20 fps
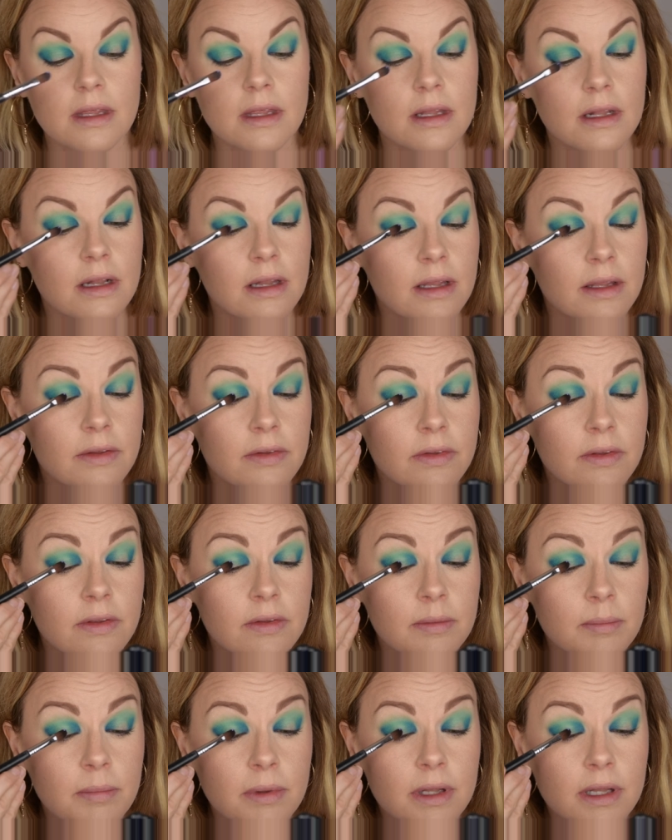and let's
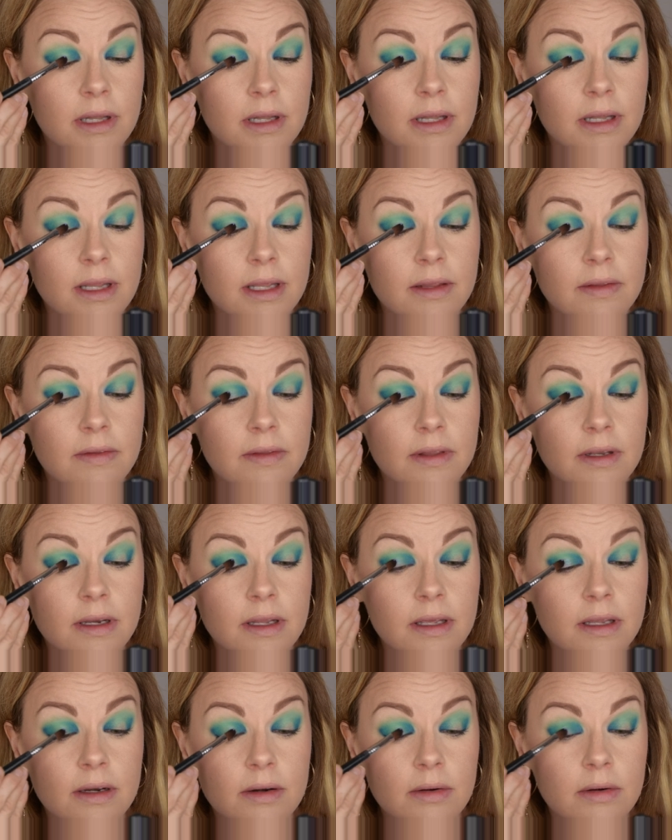just polarize it
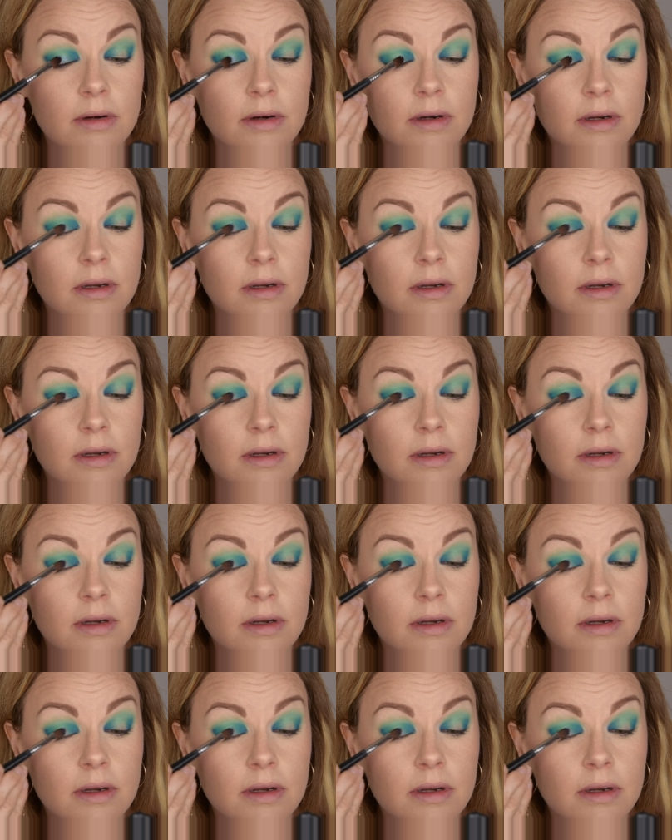here.